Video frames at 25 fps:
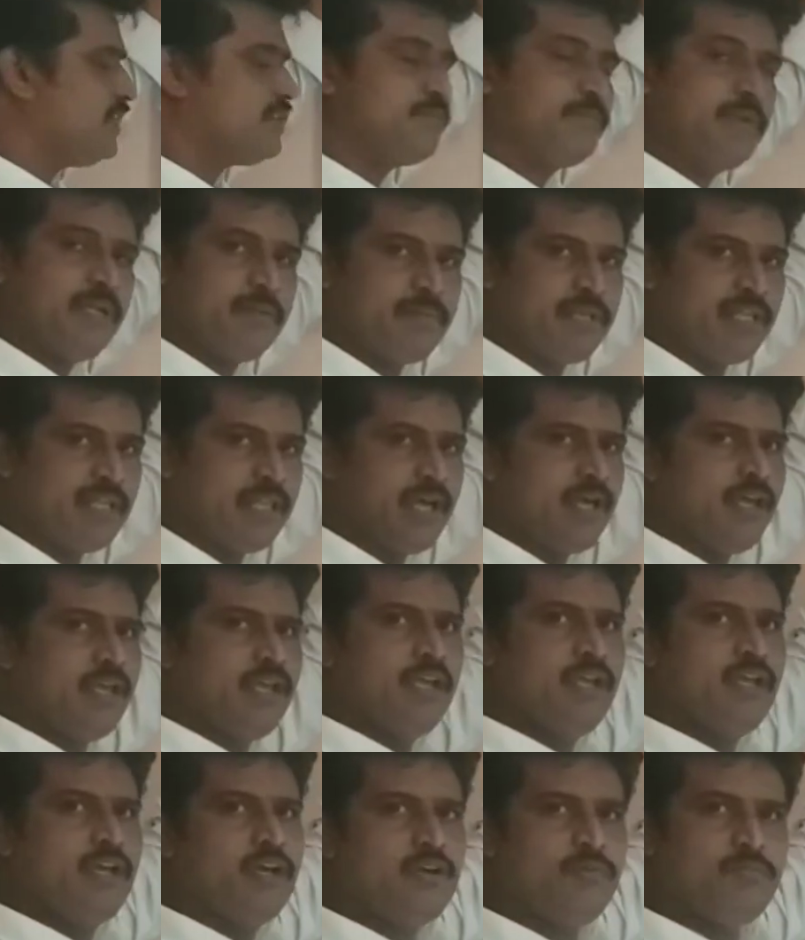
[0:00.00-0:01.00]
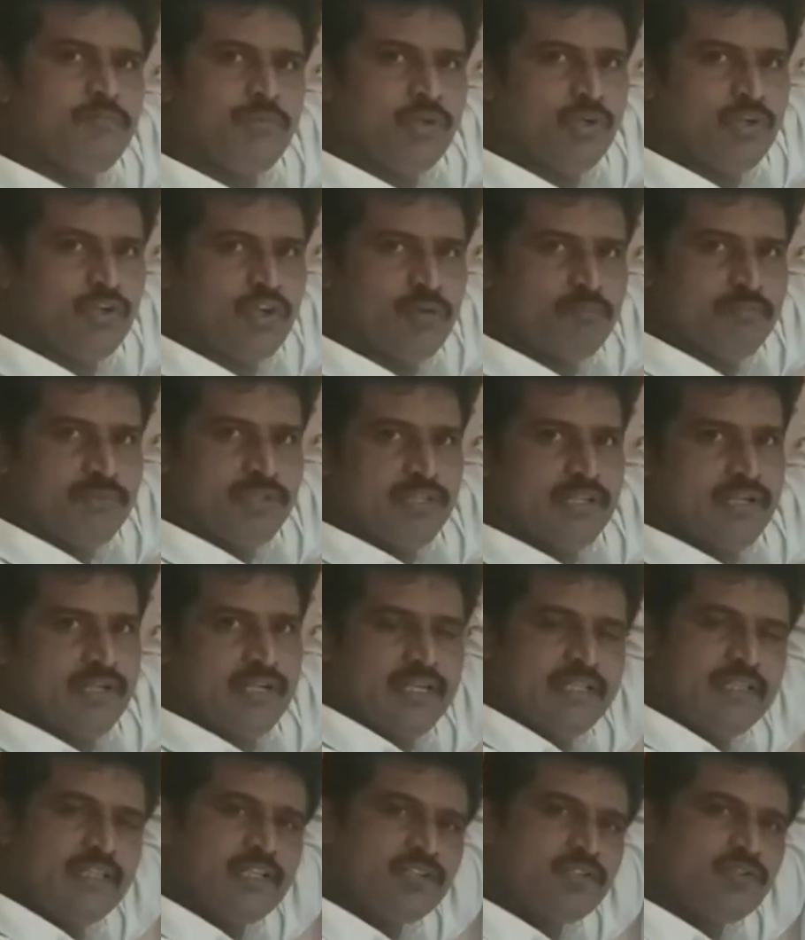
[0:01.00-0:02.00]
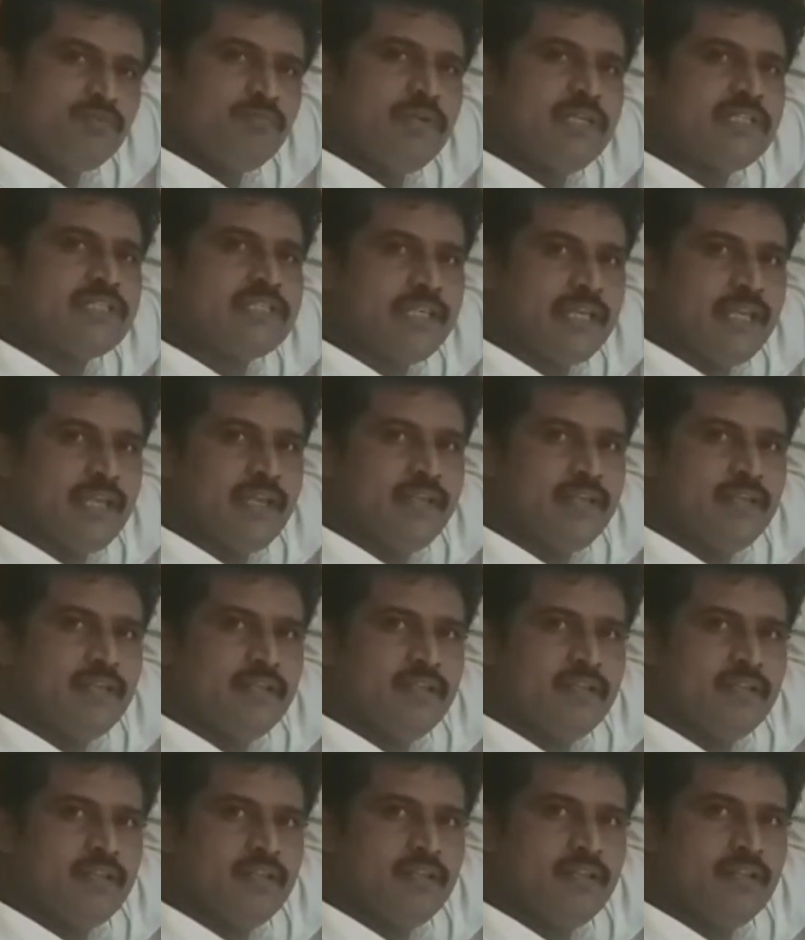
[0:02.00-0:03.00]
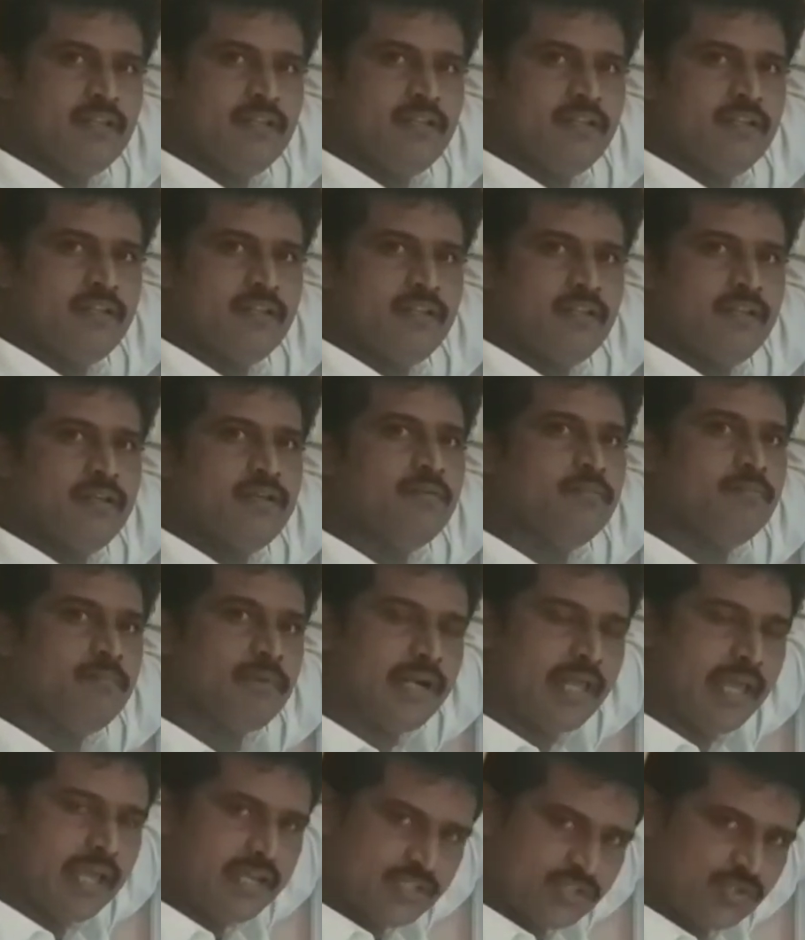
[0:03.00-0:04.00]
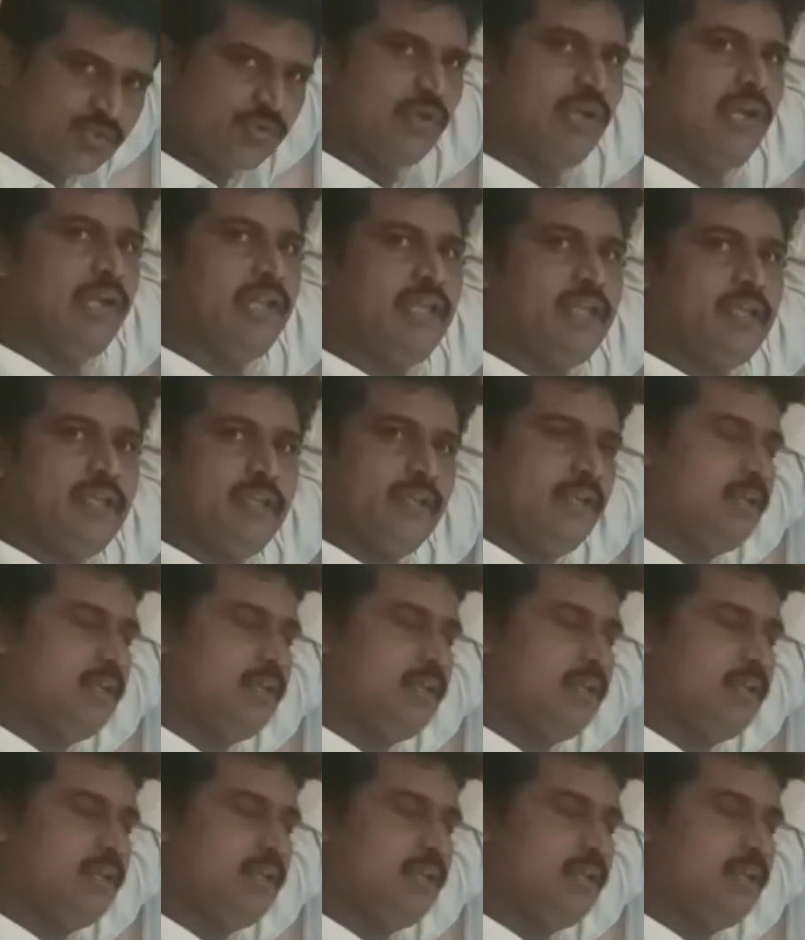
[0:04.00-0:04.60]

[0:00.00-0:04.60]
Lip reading: may be a monomial, like that you may say. But actually,